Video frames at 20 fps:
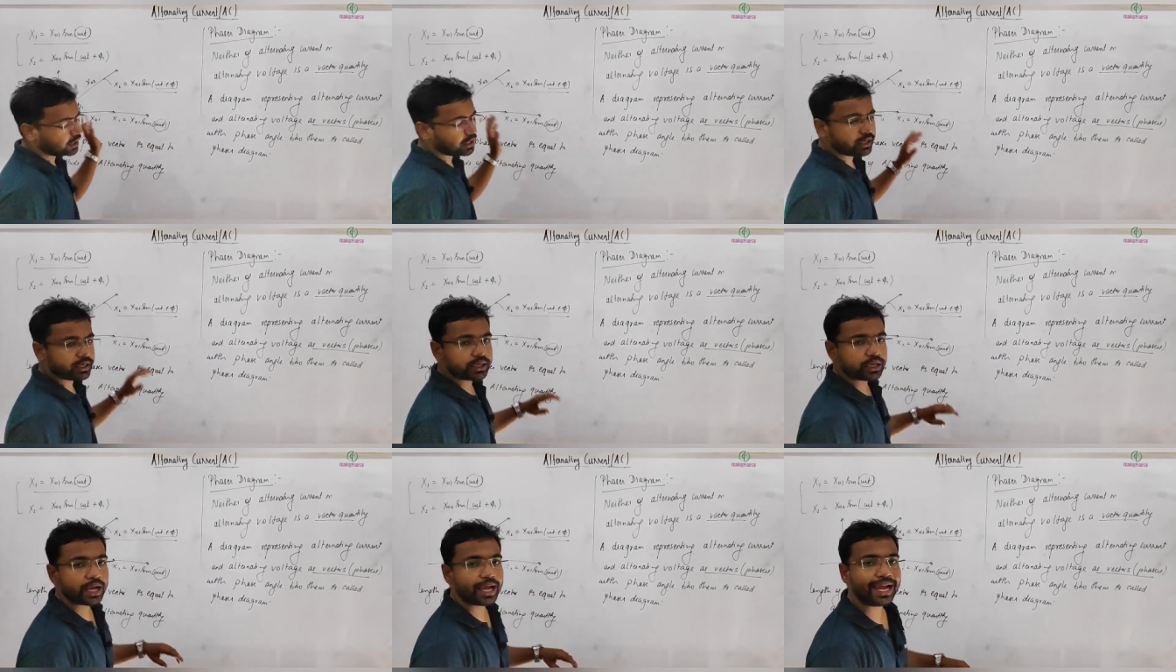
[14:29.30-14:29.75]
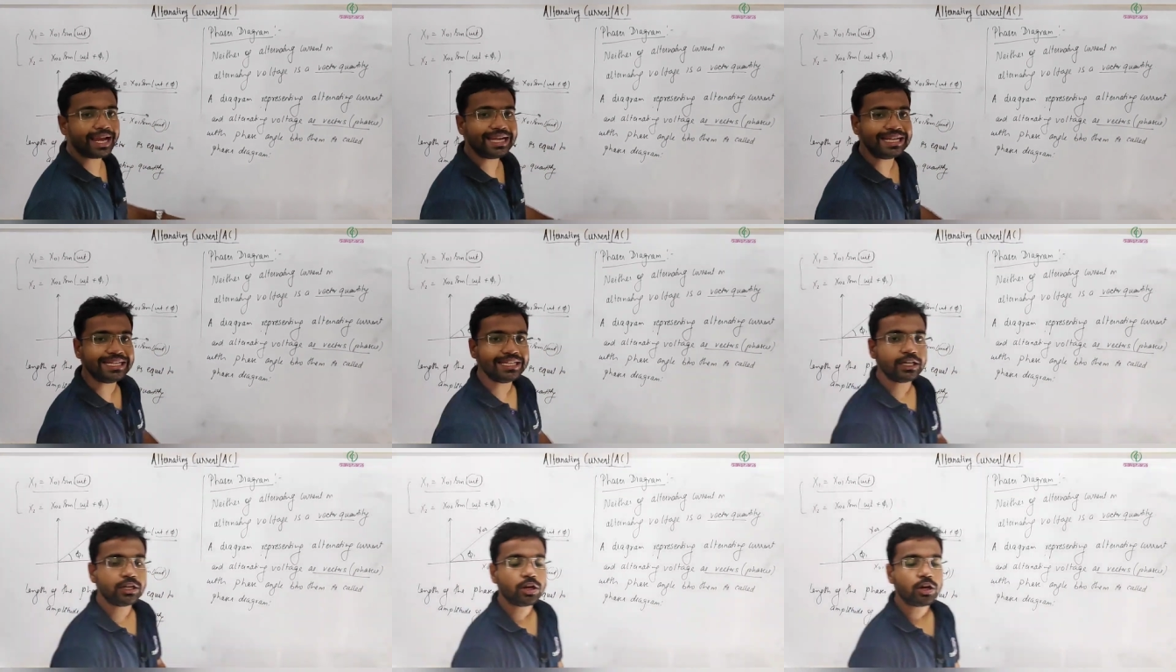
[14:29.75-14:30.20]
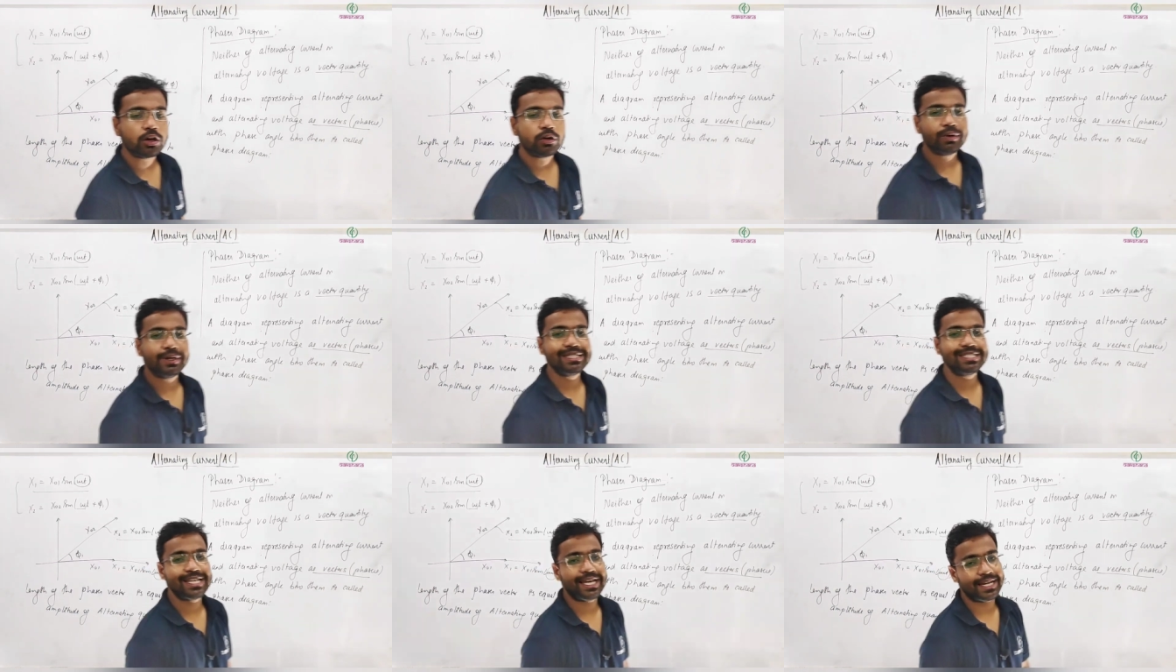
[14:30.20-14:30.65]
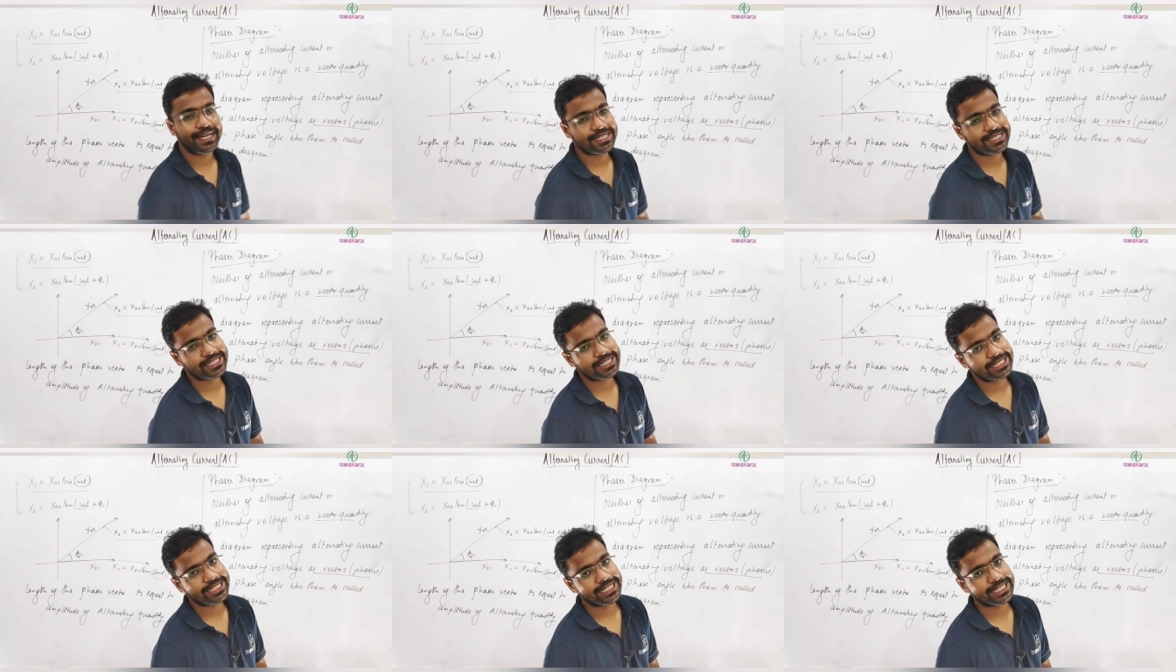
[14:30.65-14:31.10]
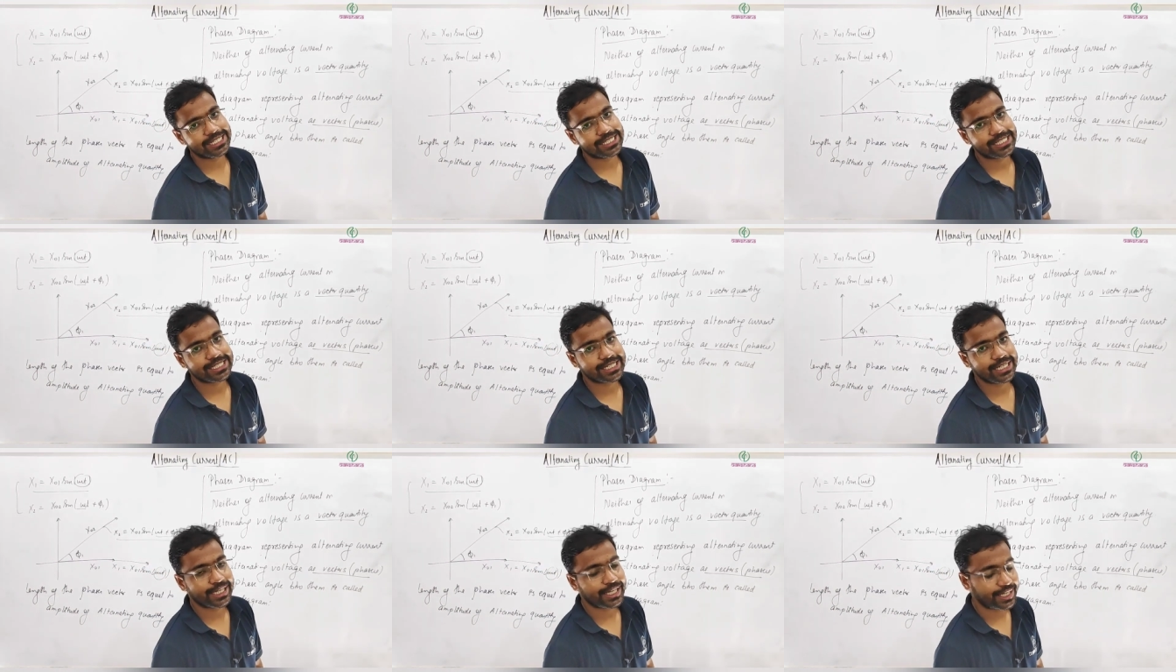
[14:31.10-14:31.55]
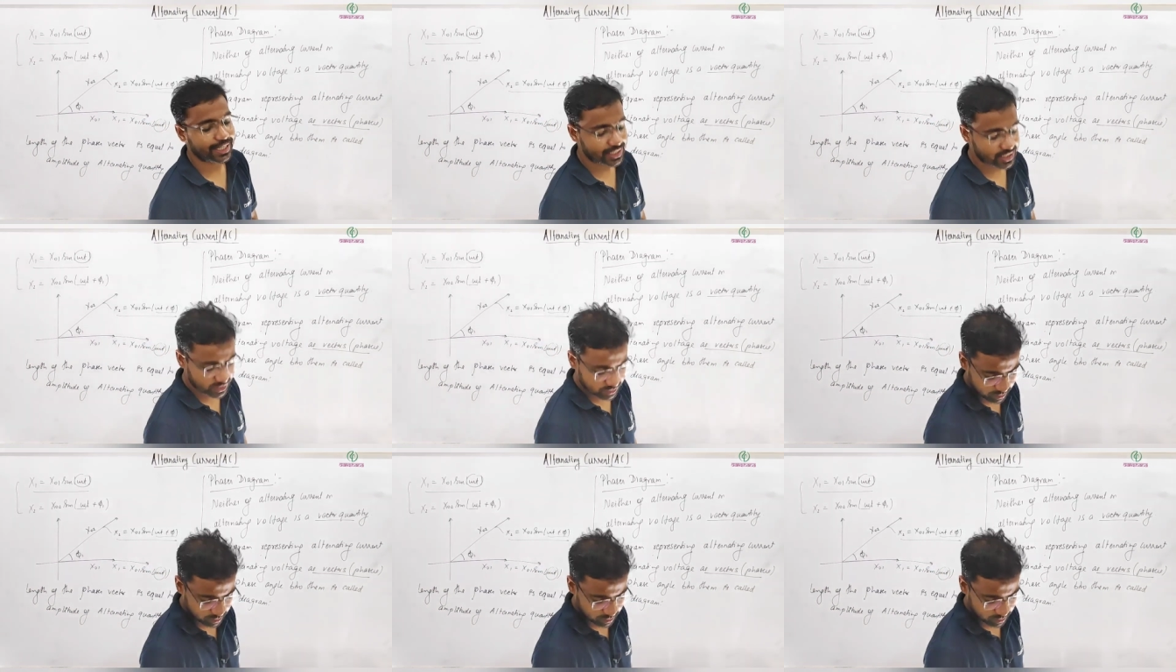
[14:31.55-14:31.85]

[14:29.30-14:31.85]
in anti-clockwise direction is taken as